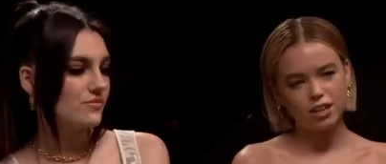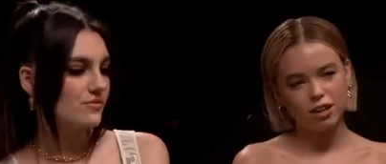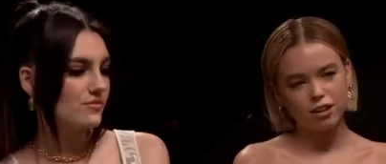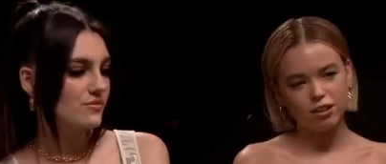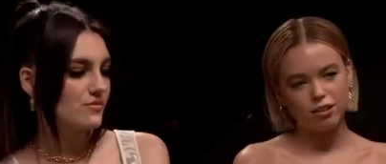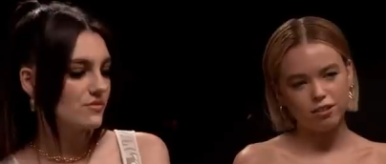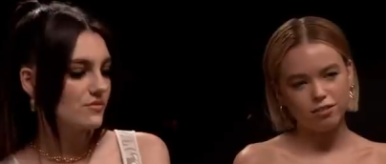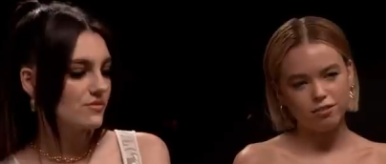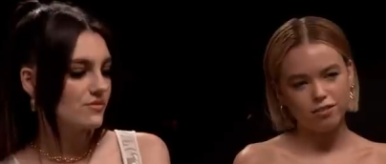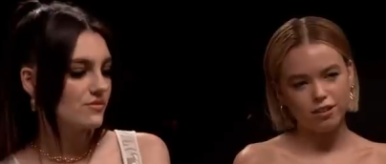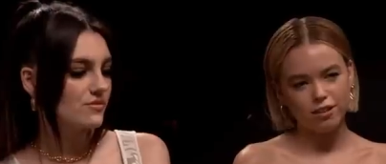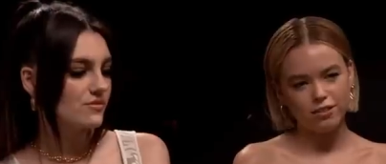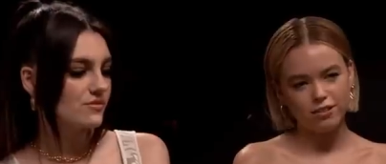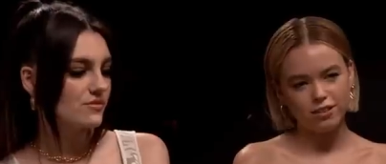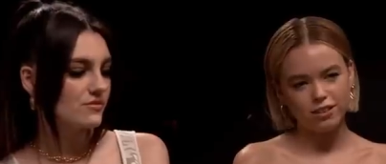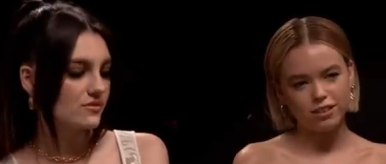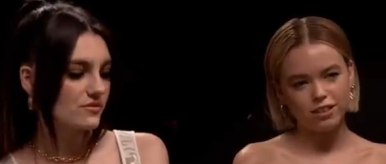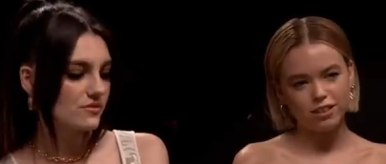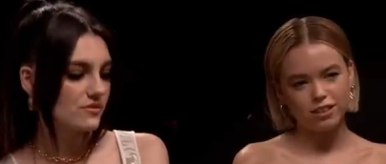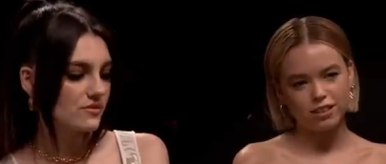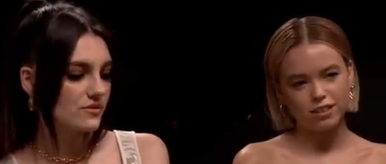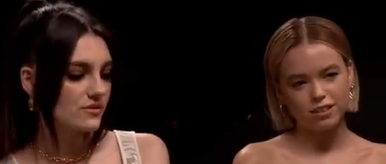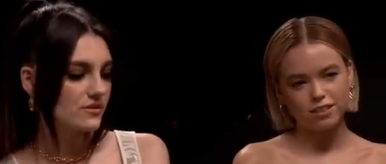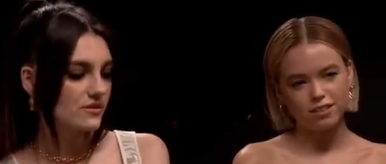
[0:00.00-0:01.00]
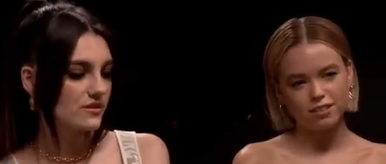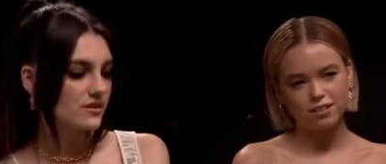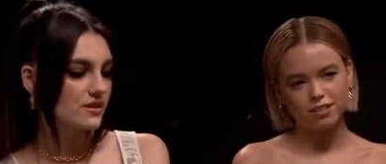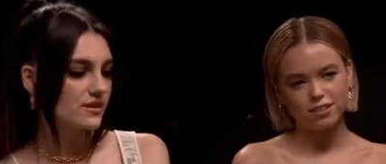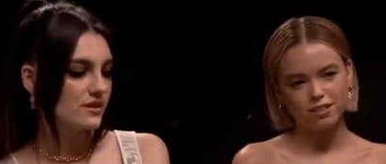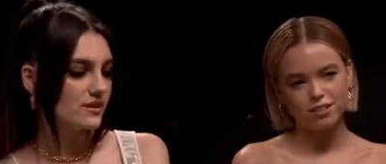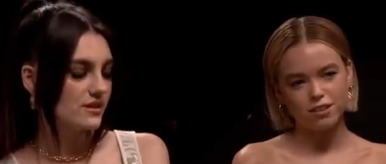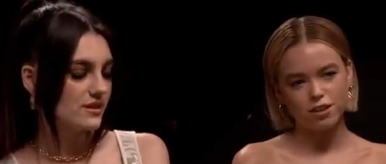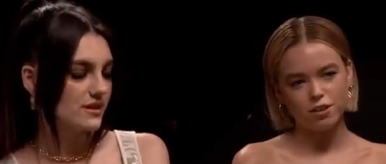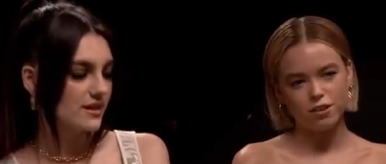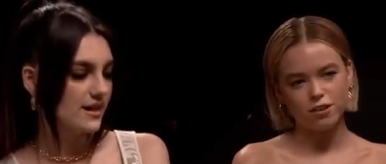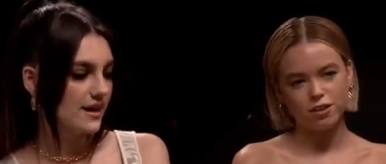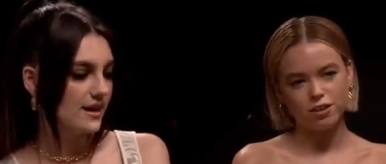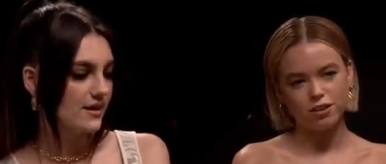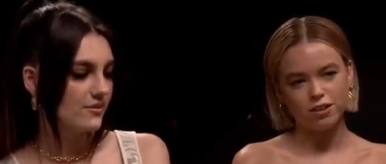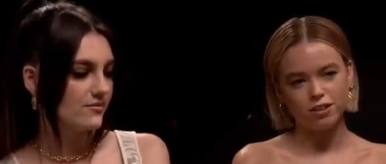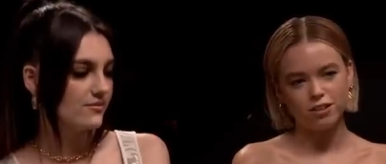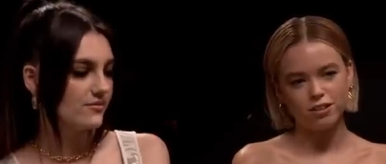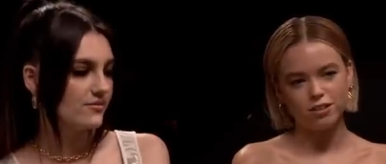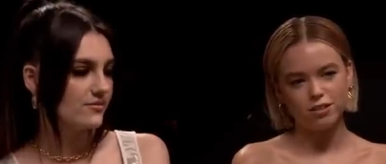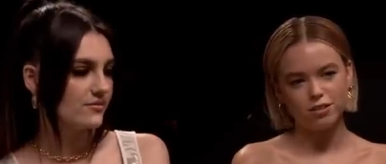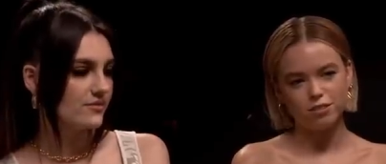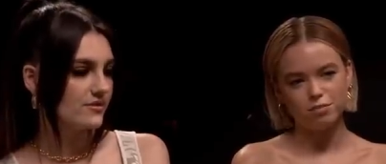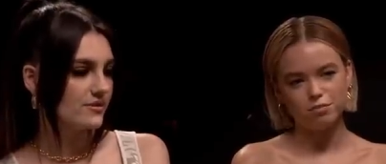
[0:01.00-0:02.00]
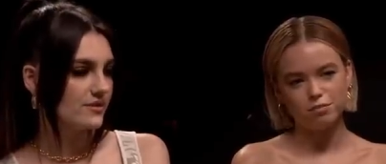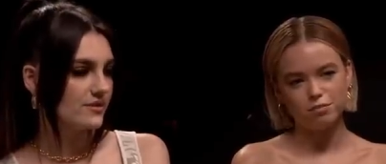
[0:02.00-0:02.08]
Speaker 1: go of everything that's going yeah. on in your